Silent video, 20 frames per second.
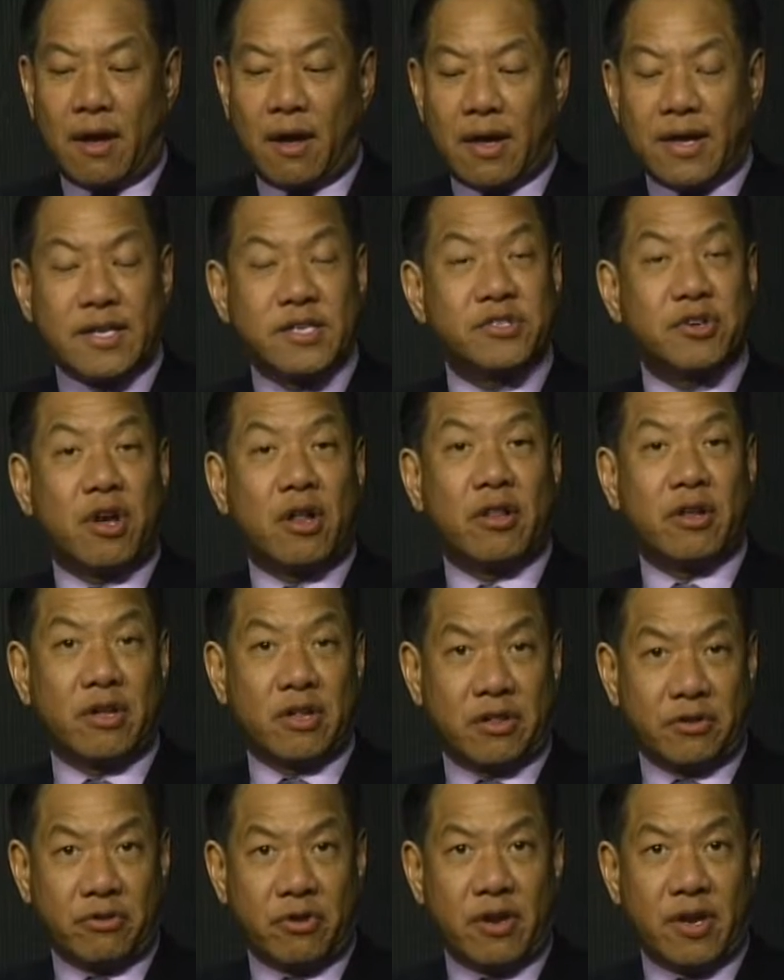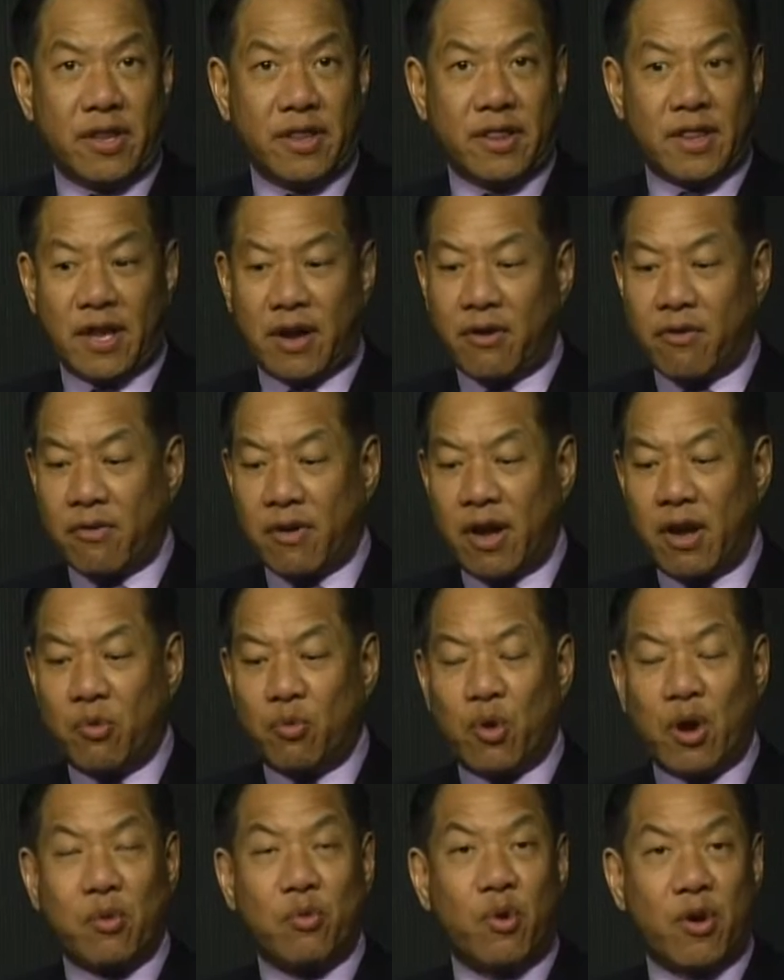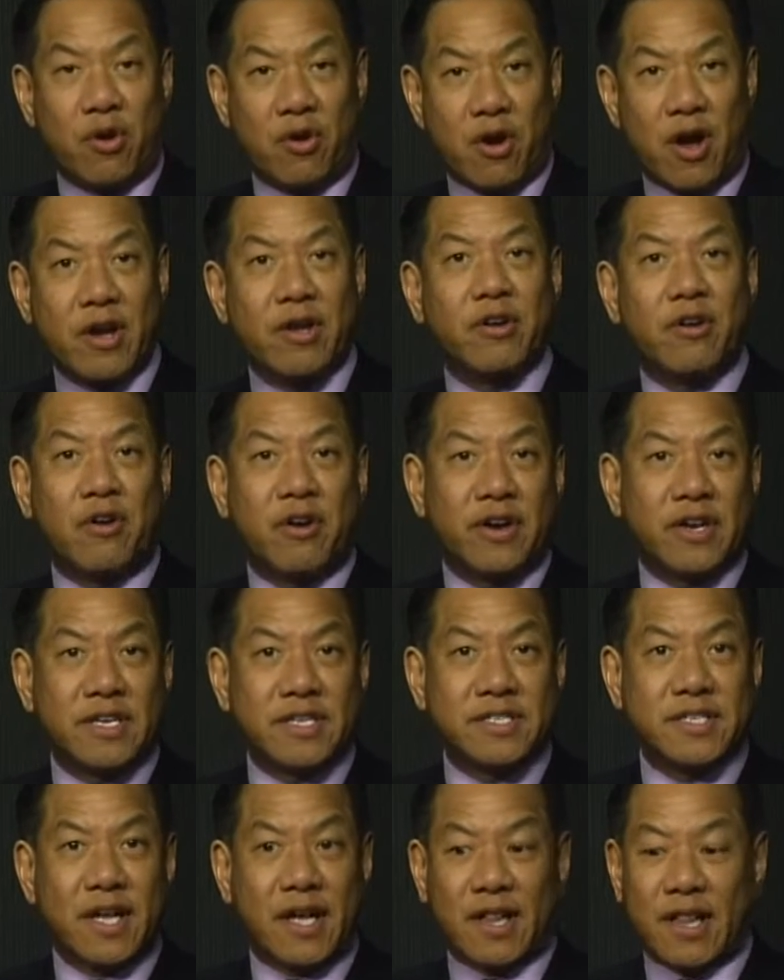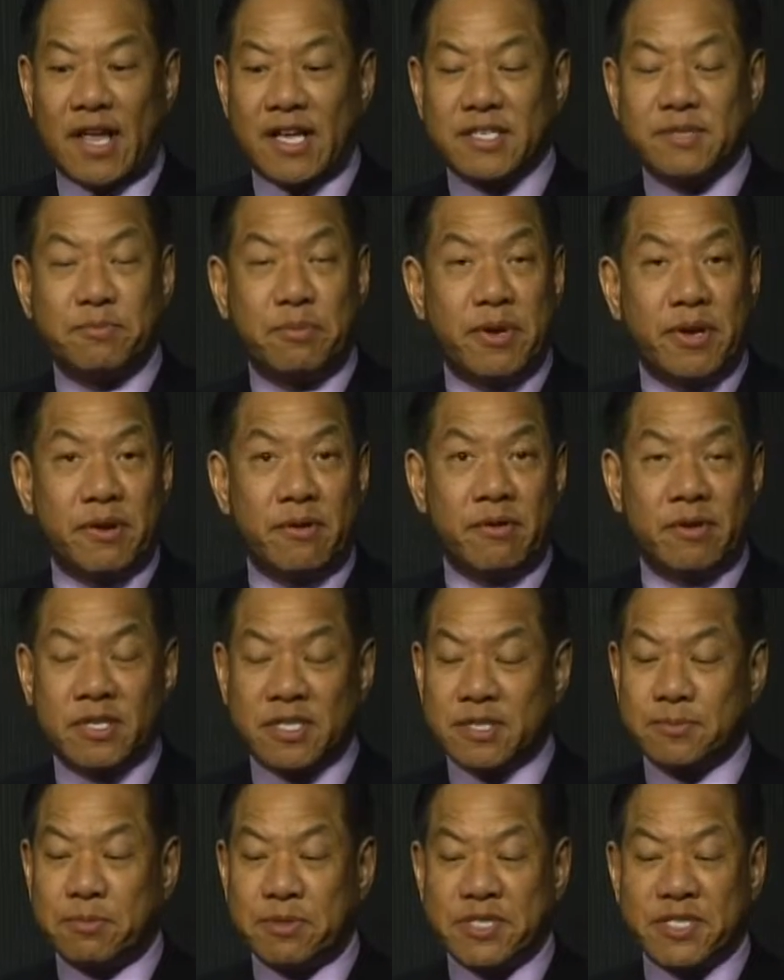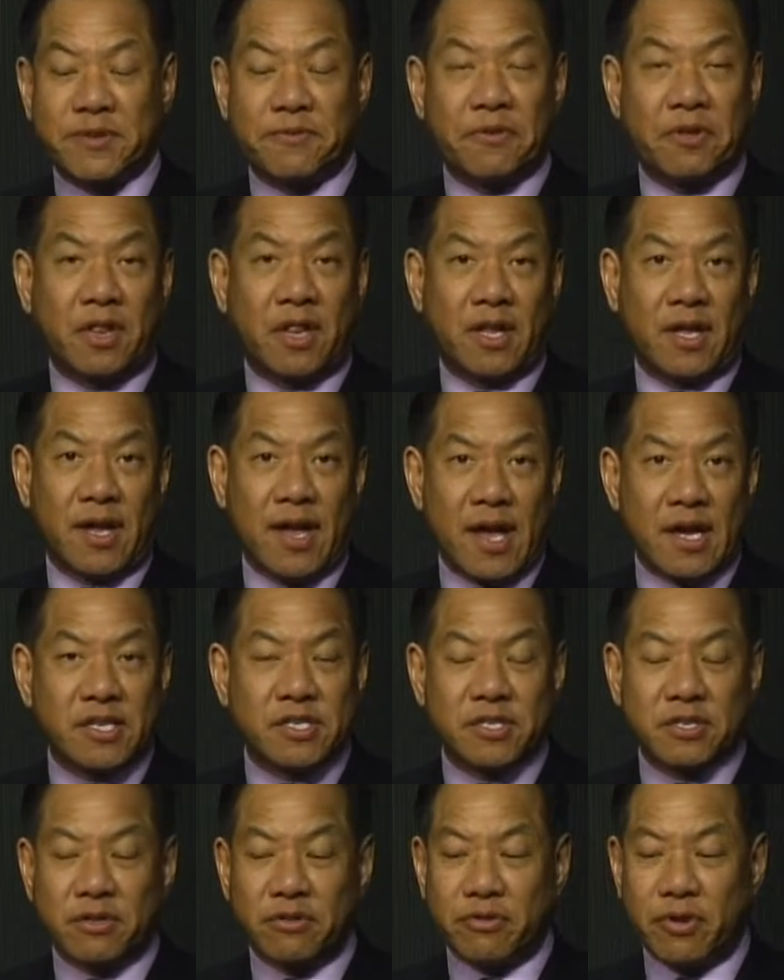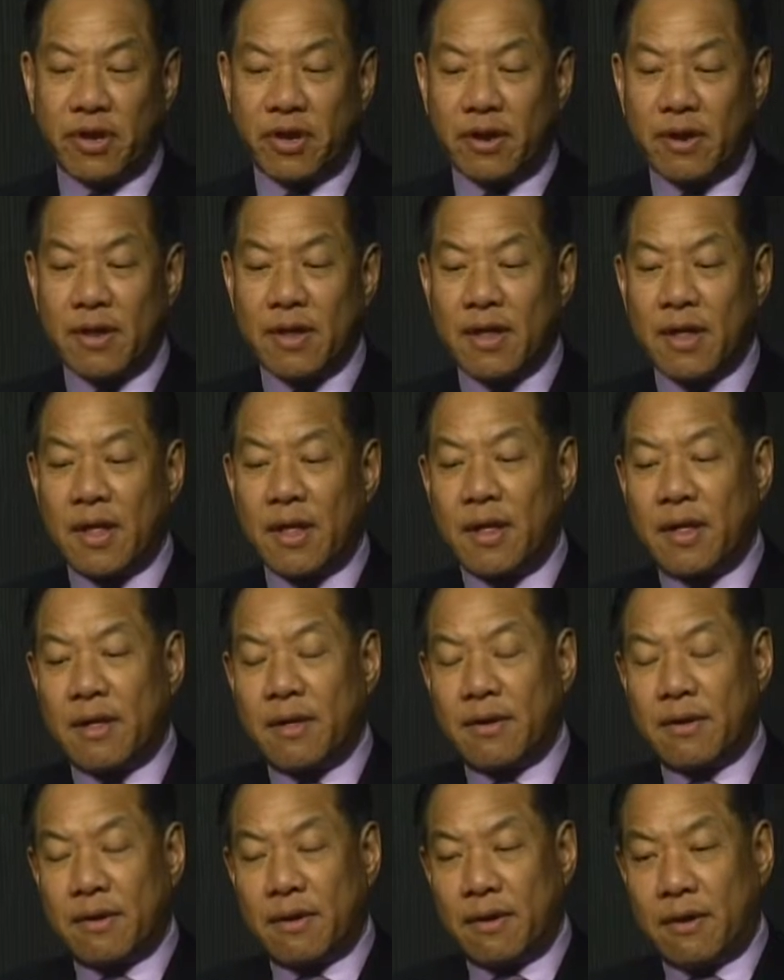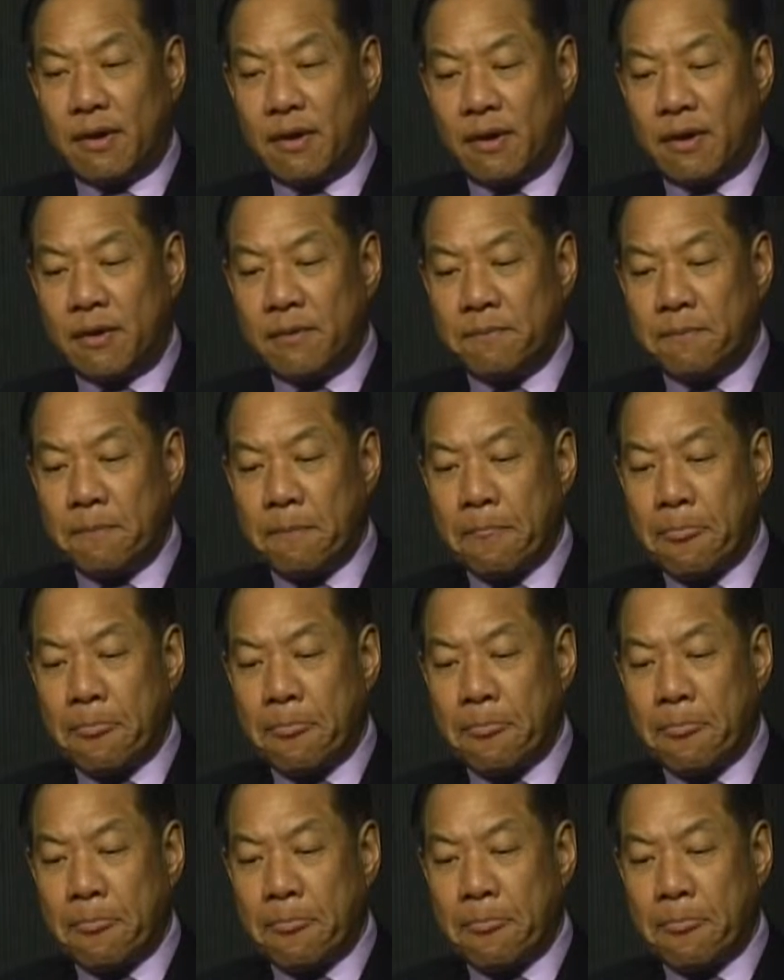is all included in there, and what we're not going to sell has been specifically excluded. I